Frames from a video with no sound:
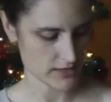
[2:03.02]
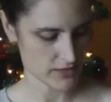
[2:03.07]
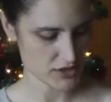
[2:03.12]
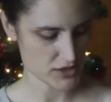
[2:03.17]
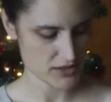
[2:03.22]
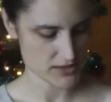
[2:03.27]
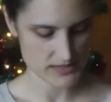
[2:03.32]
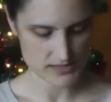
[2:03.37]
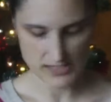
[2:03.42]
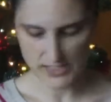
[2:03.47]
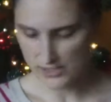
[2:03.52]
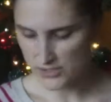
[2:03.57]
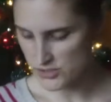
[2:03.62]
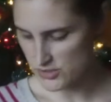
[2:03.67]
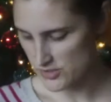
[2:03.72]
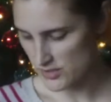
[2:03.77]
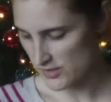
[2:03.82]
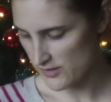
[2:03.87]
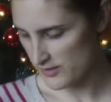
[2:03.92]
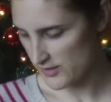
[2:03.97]
that's just an
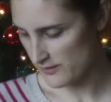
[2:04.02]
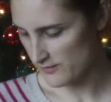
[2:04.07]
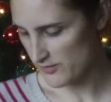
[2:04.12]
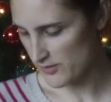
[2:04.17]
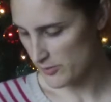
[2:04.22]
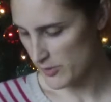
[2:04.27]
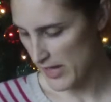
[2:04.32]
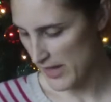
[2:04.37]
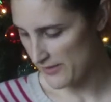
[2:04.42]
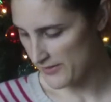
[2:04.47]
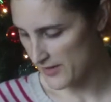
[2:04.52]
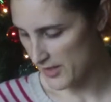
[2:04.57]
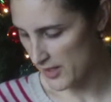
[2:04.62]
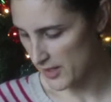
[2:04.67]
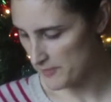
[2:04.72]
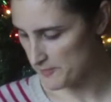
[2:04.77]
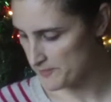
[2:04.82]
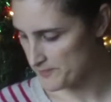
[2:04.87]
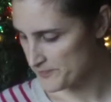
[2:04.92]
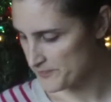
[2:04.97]
extra thing for the
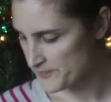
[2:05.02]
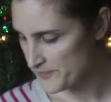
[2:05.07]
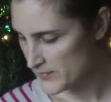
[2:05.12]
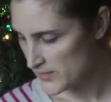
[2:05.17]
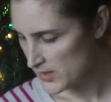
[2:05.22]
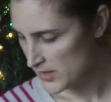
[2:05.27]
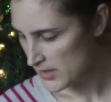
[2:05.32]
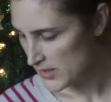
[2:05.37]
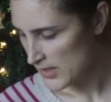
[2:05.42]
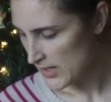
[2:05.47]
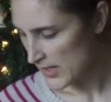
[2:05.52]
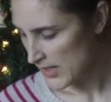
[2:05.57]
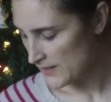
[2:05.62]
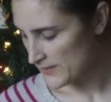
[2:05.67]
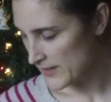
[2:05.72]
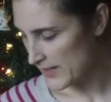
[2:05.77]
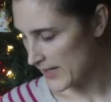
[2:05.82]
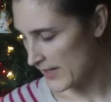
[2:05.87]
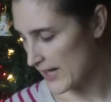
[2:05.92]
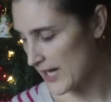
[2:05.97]
bathtub.
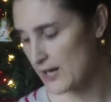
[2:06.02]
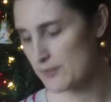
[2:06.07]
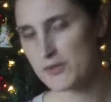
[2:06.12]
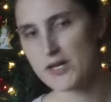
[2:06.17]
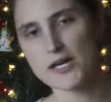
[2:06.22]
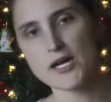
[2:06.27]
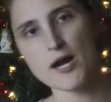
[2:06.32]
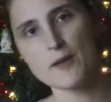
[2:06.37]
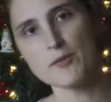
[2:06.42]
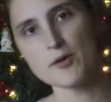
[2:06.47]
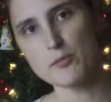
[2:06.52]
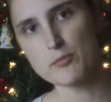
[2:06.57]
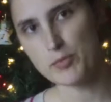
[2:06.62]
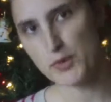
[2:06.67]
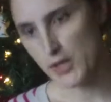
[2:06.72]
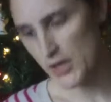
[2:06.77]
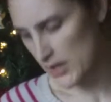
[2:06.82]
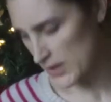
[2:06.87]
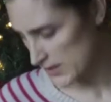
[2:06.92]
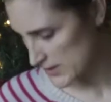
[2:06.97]
And then I got him a couple
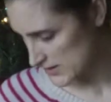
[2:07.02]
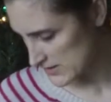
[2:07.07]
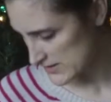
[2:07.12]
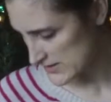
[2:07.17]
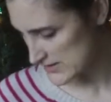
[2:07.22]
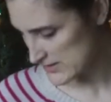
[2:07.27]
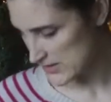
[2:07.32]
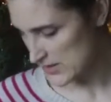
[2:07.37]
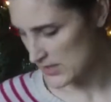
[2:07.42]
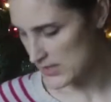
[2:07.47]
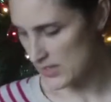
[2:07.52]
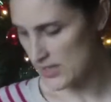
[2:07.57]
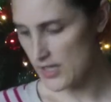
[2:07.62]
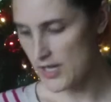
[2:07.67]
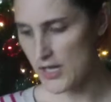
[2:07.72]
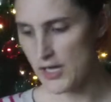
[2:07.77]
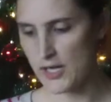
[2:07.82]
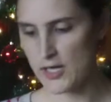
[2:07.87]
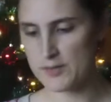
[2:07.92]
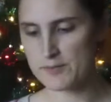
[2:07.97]
books.
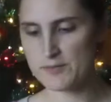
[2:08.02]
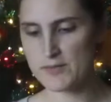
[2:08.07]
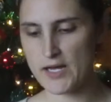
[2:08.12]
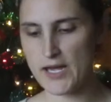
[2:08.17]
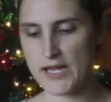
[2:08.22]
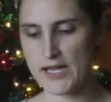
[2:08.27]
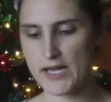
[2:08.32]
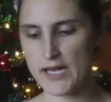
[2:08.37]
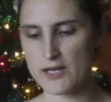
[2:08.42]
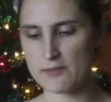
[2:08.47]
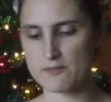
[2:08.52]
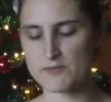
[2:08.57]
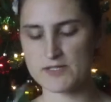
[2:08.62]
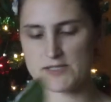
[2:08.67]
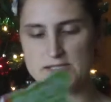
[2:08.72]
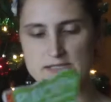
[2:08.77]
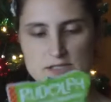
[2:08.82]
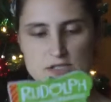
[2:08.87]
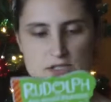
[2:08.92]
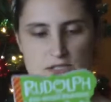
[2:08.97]
Um, I got him
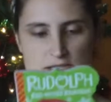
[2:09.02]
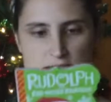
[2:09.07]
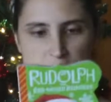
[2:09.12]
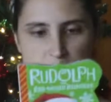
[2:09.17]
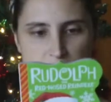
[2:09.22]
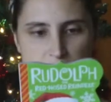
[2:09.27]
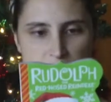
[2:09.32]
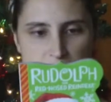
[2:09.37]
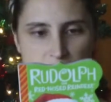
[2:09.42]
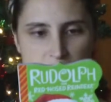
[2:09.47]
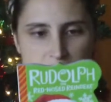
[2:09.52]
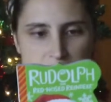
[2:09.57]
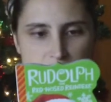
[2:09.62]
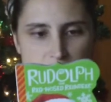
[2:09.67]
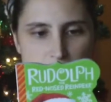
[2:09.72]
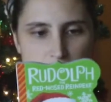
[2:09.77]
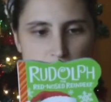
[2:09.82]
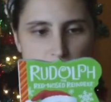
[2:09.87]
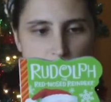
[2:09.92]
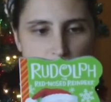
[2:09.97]
this
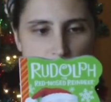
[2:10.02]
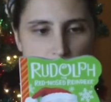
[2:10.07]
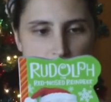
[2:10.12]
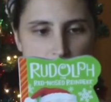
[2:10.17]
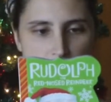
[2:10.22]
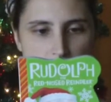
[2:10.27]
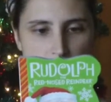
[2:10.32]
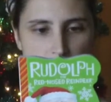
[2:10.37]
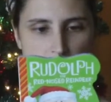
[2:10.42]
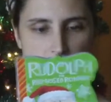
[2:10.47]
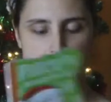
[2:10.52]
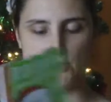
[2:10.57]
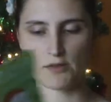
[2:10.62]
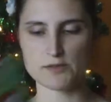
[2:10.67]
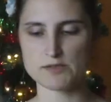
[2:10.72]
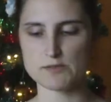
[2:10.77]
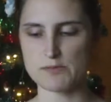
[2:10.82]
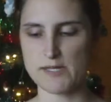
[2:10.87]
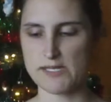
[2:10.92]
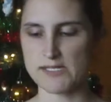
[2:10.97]
Christmas Rudolph the
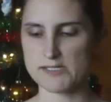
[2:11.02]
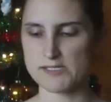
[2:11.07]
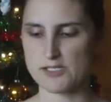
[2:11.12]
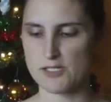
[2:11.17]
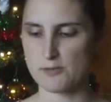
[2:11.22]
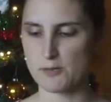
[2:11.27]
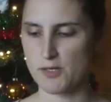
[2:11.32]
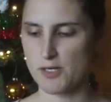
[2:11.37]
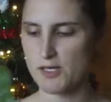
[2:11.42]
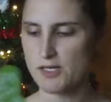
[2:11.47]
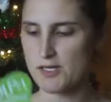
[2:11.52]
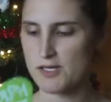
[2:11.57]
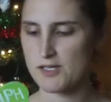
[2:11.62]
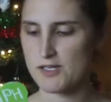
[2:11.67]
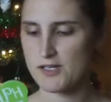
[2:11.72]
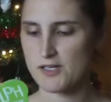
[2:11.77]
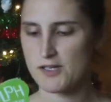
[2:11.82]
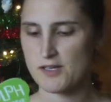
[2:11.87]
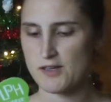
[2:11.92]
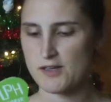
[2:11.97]
Red-Nosed Reindeer book.
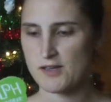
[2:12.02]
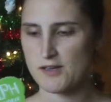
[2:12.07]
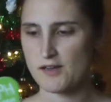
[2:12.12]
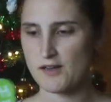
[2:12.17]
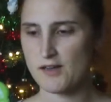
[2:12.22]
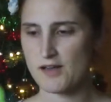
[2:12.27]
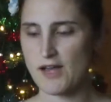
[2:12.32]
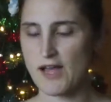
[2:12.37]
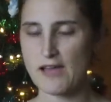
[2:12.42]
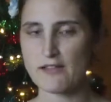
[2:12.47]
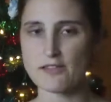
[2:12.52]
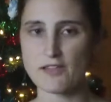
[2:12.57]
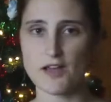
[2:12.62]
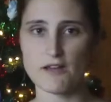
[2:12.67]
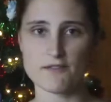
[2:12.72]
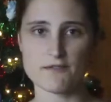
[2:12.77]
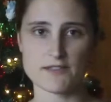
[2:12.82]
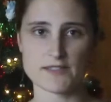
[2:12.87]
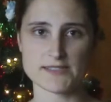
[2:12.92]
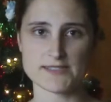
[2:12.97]
I
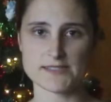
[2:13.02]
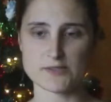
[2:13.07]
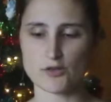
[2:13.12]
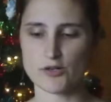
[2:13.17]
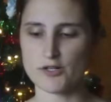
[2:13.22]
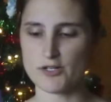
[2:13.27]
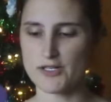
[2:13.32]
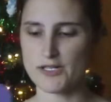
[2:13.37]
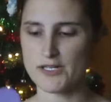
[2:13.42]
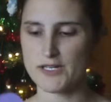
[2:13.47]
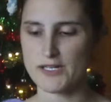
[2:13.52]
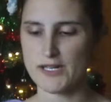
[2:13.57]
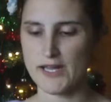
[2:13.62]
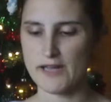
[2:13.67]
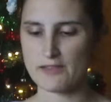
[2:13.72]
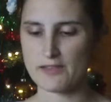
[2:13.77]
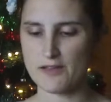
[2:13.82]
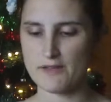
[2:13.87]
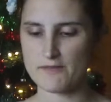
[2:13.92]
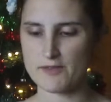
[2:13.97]
love the story.
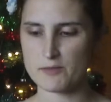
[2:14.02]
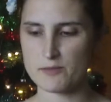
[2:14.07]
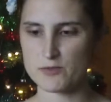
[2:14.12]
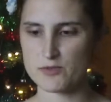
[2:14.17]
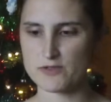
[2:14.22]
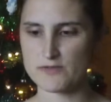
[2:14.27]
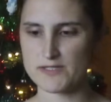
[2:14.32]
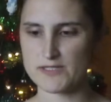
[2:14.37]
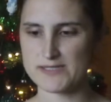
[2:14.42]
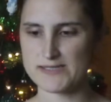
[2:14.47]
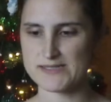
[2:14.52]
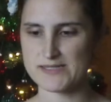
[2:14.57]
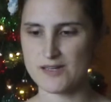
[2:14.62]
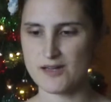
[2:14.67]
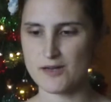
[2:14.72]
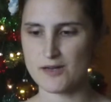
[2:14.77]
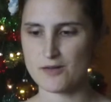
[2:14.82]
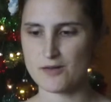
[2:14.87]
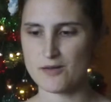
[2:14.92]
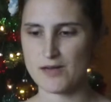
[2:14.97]
I love the movie,
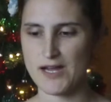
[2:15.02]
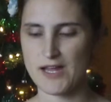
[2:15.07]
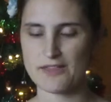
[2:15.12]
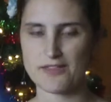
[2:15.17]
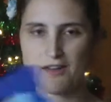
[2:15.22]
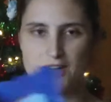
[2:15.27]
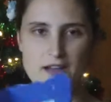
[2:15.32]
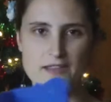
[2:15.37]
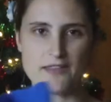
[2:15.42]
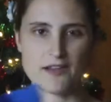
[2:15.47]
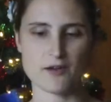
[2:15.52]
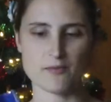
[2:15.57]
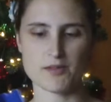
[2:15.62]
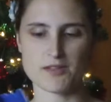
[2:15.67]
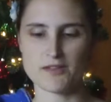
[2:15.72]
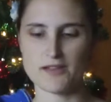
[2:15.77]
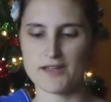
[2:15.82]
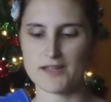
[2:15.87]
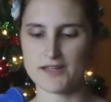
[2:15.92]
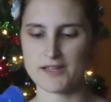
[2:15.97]
so I thought that would
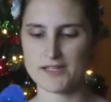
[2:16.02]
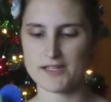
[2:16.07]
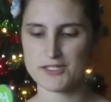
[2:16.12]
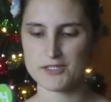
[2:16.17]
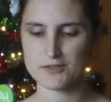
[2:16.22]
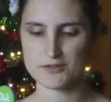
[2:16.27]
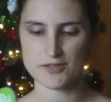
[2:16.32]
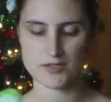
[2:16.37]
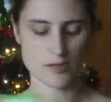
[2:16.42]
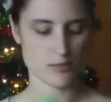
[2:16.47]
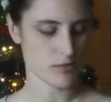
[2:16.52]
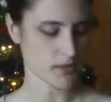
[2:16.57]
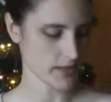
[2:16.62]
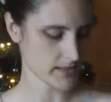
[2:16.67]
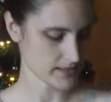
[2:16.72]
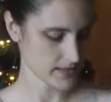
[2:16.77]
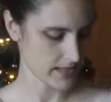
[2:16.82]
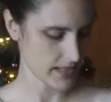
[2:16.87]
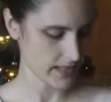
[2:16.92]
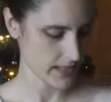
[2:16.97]
be like a cute little
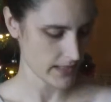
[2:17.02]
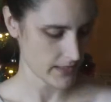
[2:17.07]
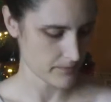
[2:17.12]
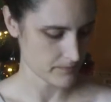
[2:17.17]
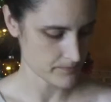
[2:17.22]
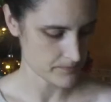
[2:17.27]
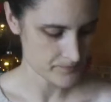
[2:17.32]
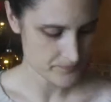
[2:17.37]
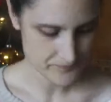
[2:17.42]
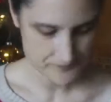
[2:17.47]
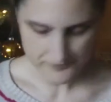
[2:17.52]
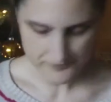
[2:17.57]
book to get him.